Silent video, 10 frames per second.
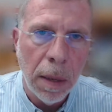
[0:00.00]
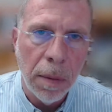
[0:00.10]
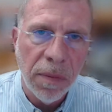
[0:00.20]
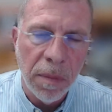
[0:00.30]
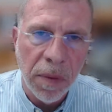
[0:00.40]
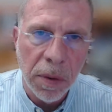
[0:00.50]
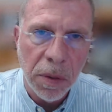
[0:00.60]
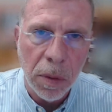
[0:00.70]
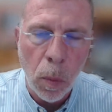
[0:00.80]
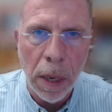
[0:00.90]
from
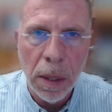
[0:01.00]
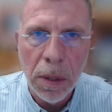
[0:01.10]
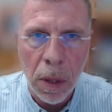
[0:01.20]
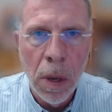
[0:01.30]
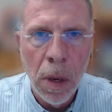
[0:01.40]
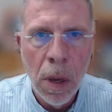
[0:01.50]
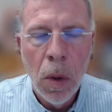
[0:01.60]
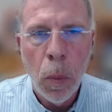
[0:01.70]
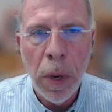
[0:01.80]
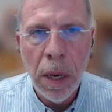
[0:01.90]
version one. So
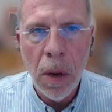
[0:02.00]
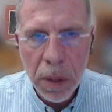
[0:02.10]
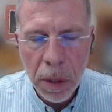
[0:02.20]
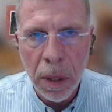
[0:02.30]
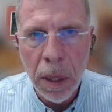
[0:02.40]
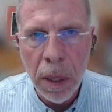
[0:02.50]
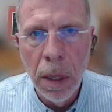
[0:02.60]
we know it's good.